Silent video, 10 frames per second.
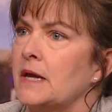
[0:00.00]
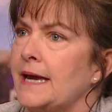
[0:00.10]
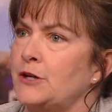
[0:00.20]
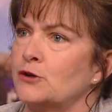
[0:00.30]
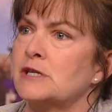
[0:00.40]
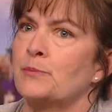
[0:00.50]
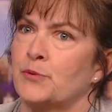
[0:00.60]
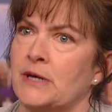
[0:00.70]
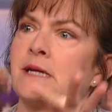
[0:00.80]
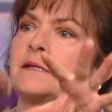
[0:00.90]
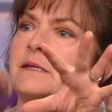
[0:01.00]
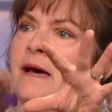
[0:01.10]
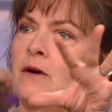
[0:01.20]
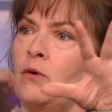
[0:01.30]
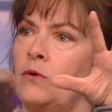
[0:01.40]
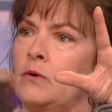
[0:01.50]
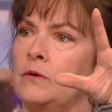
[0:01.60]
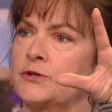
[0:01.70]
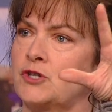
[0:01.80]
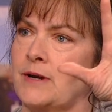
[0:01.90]
it usually brings that
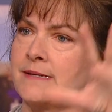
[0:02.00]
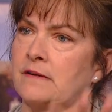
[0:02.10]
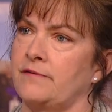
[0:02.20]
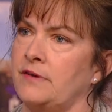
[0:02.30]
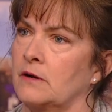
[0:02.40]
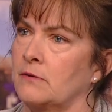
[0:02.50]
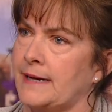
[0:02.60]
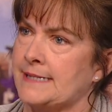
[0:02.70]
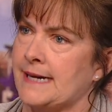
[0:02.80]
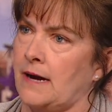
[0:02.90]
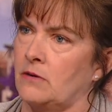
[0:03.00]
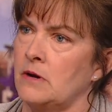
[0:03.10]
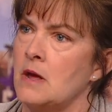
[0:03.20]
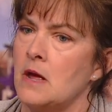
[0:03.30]
whole stress and fear right down.